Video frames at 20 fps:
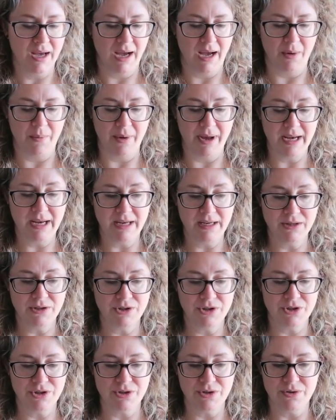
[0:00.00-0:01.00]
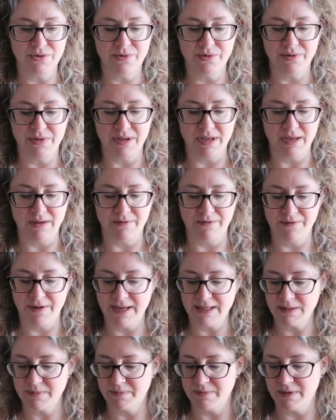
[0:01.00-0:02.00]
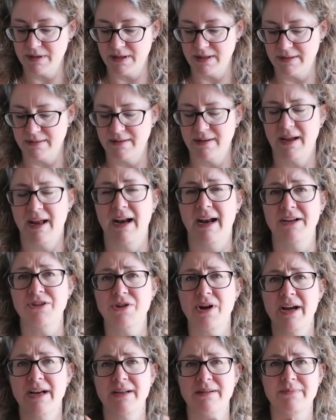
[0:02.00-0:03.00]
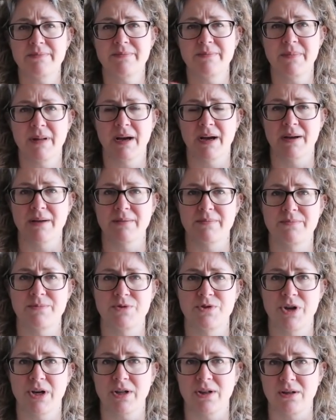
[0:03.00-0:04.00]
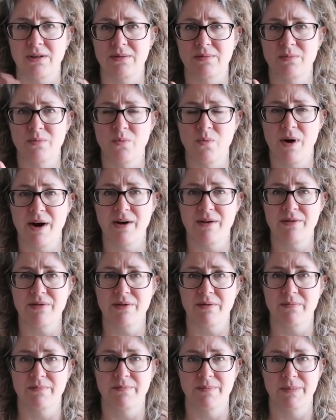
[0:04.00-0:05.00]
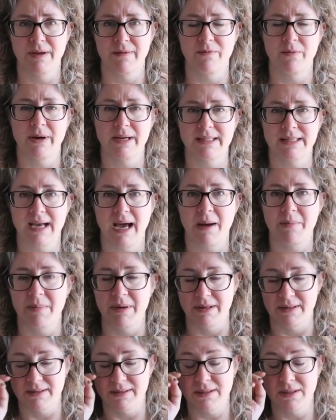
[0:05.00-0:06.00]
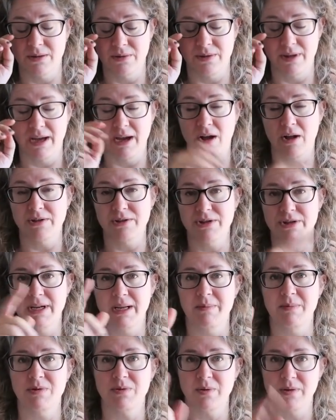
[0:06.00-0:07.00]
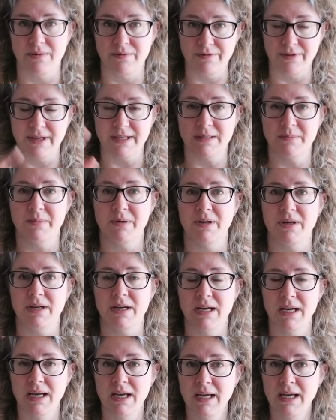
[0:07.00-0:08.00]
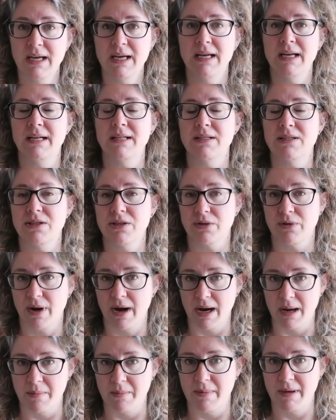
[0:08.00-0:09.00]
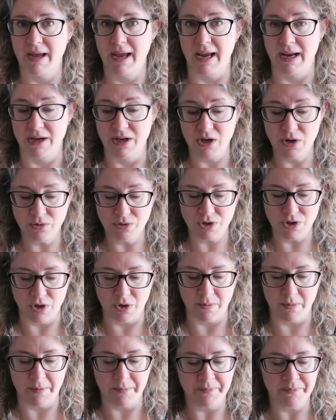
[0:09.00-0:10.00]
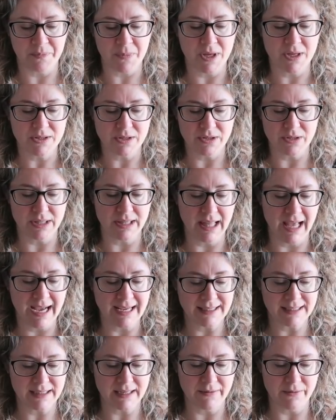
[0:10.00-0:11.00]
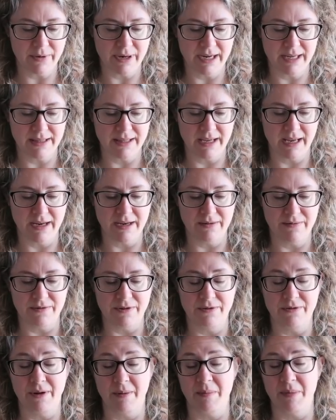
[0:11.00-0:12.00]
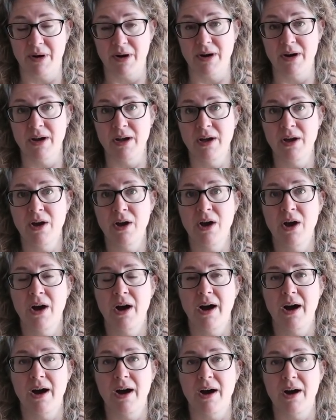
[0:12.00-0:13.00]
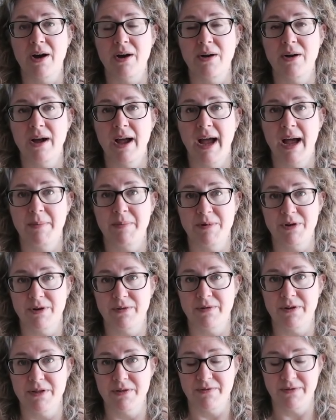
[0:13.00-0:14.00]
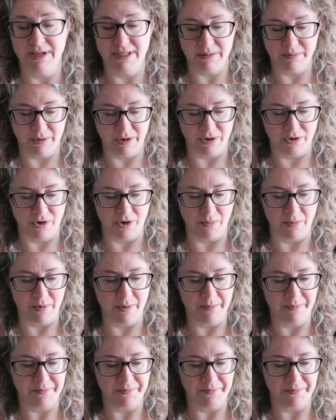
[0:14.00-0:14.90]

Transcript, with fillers: I went into the Facebook, uh, and I try to uh, juggle where the giveaways happen, so they alternate between Facebook, Instagram, and YouTube. So the last giveaway at the end of November uh, happened over in the Facebook group,